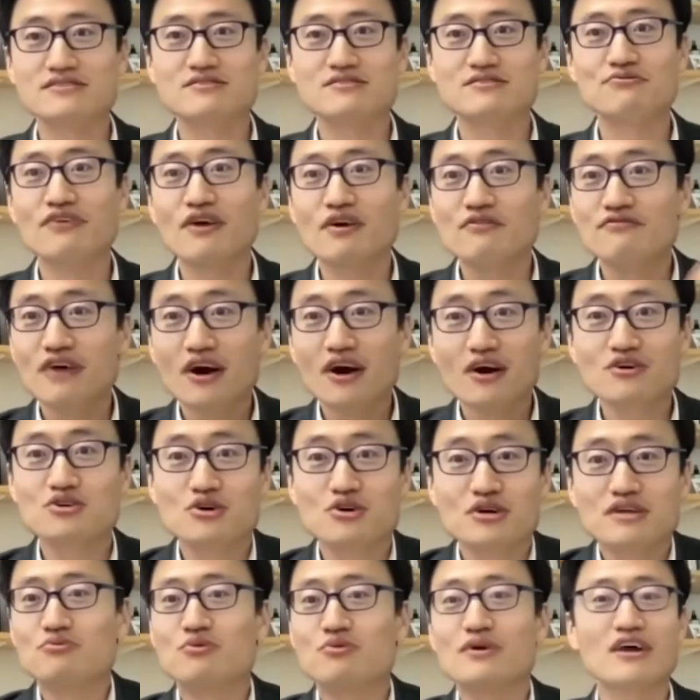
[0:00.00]
So we're very
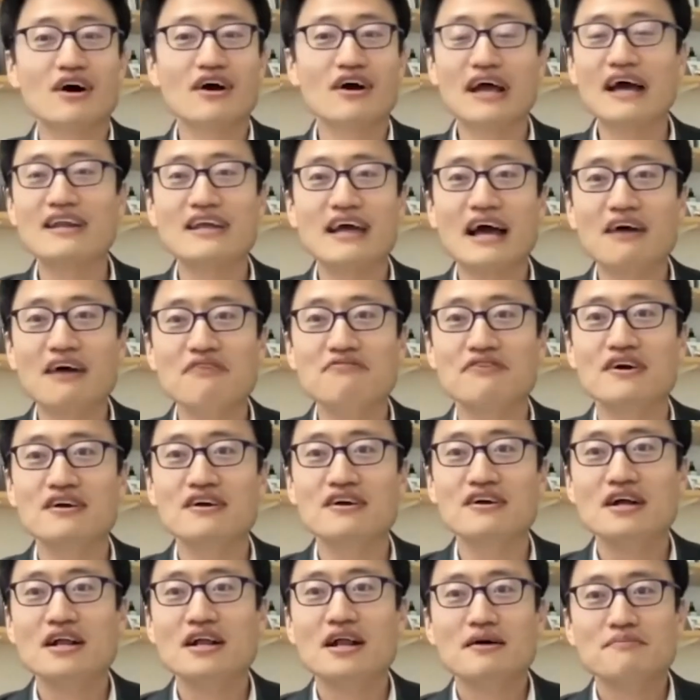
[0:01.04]
good without any effort.
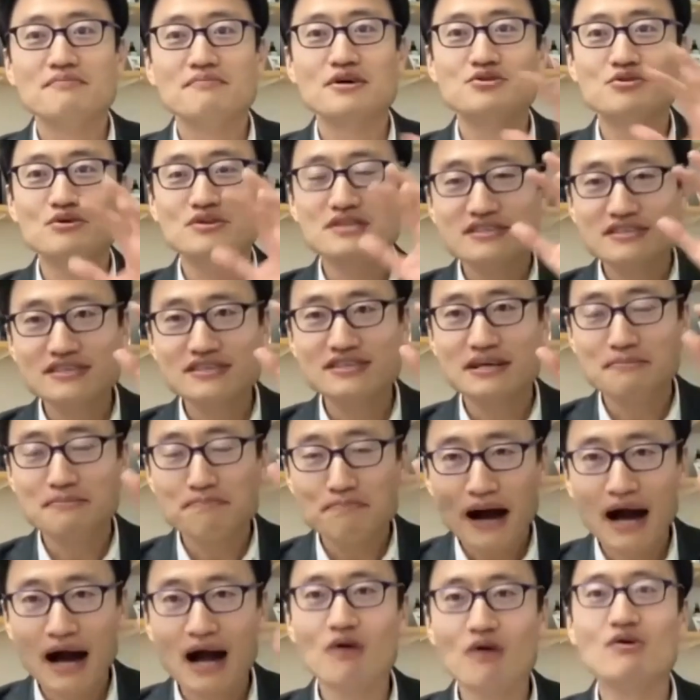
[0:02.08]
But right. To
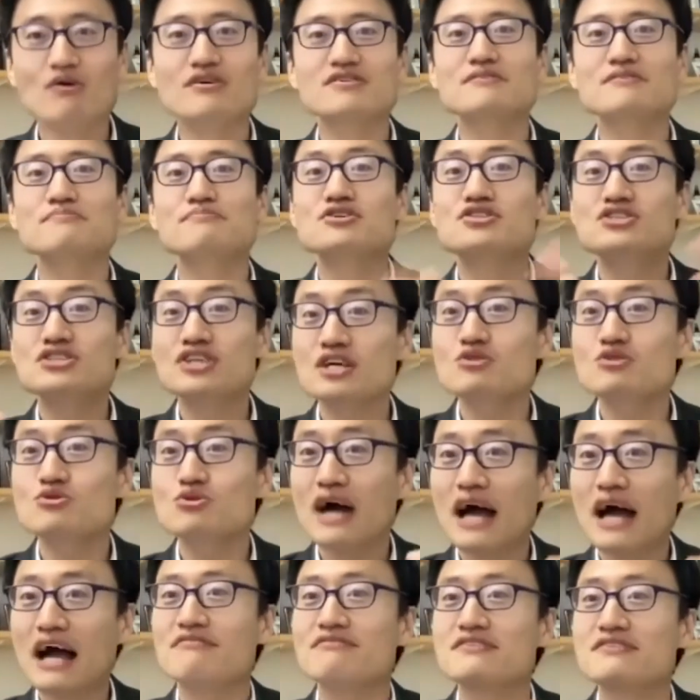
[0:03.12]
empower the machine to
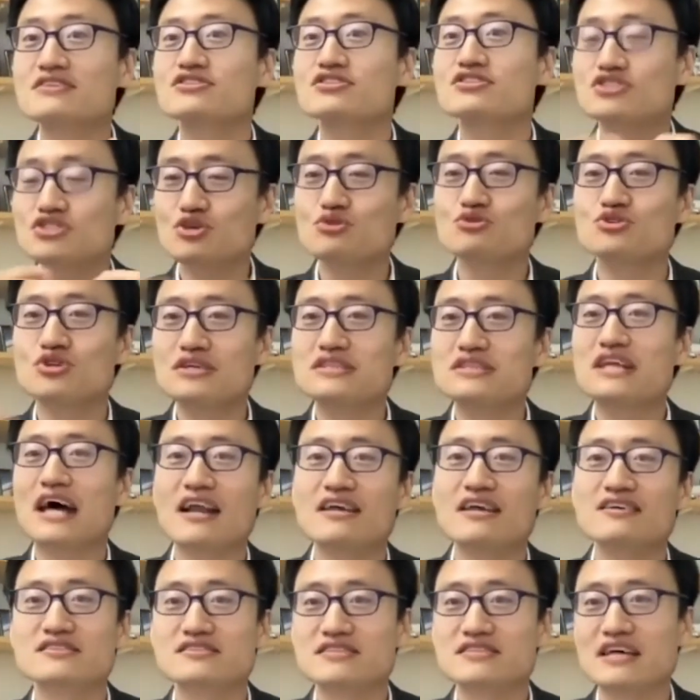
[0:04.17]
have this social
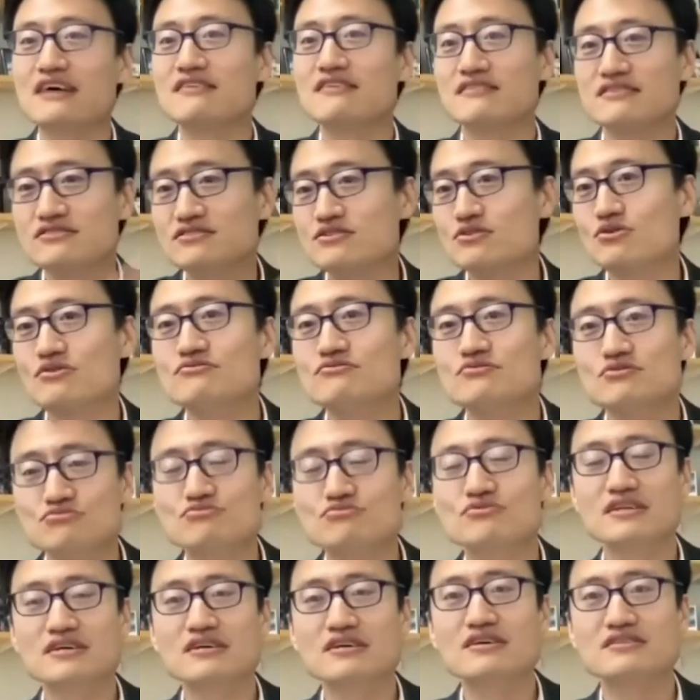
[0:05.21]
intelligence, I think still
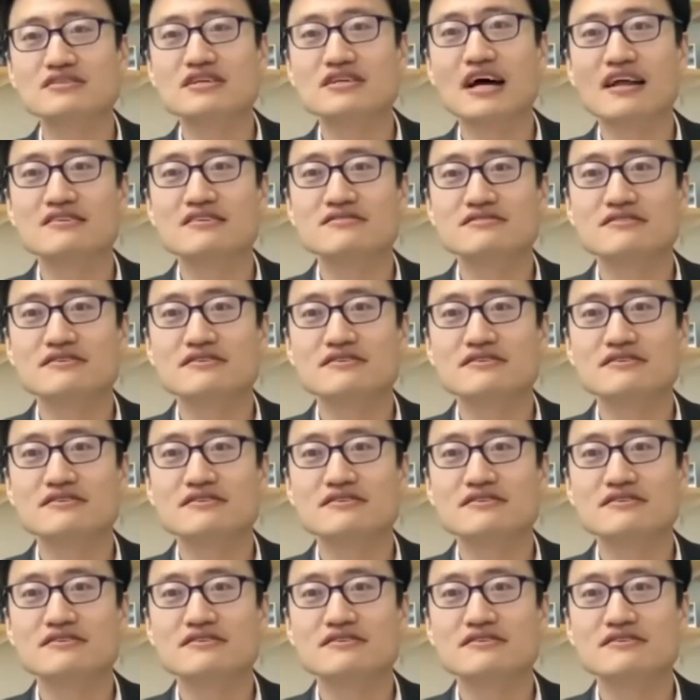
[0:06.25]
really a challenge.